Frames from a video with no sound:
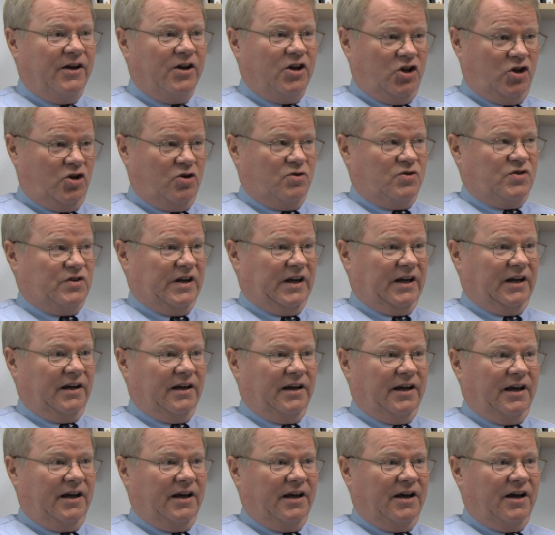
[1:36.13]
using
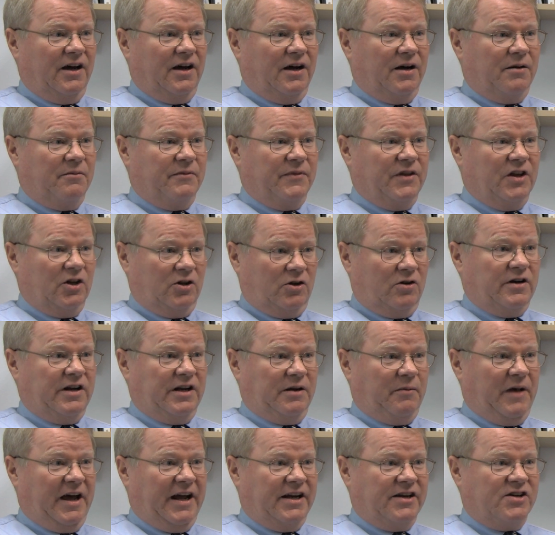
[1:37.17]
the learning
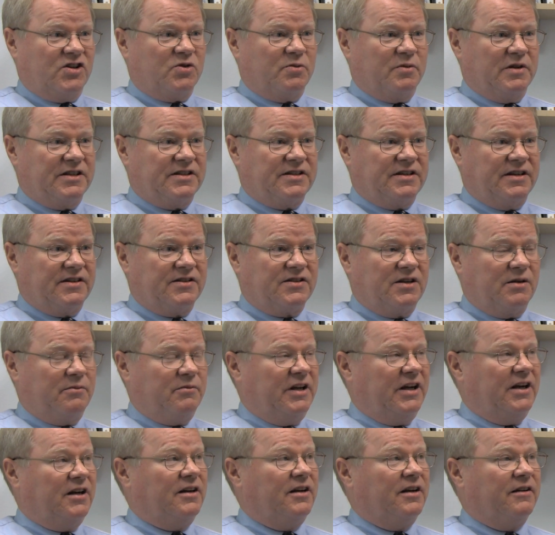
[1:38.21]
management system,
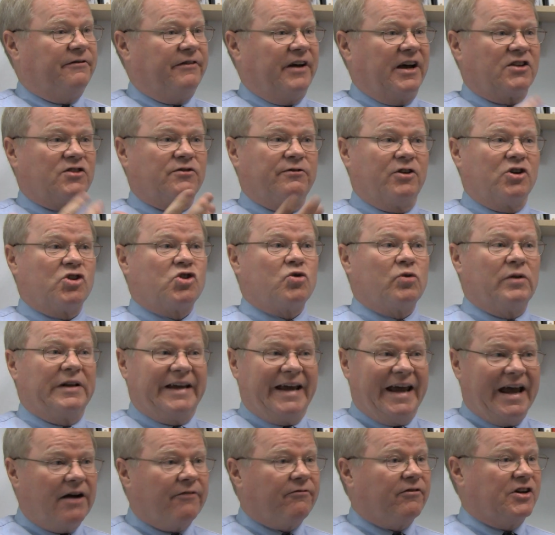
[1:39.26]
and it affects
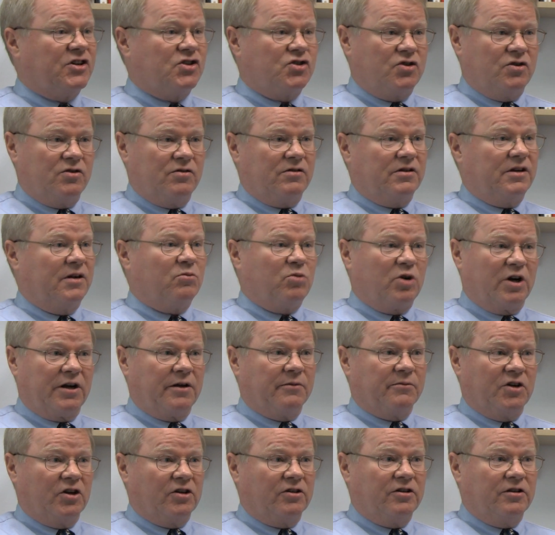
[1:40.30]
virtually every student at
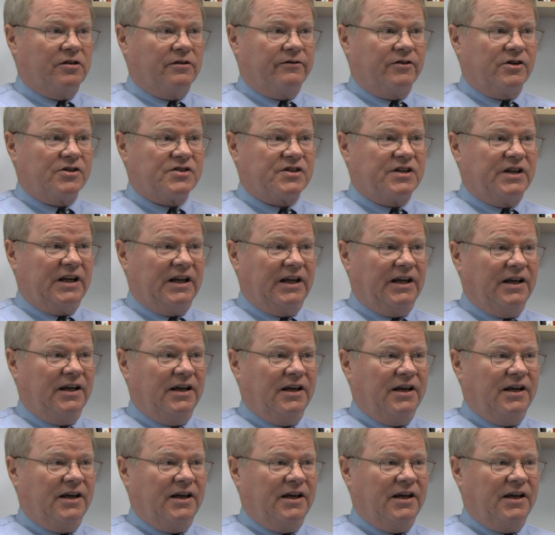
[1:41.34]
Brigham Young University.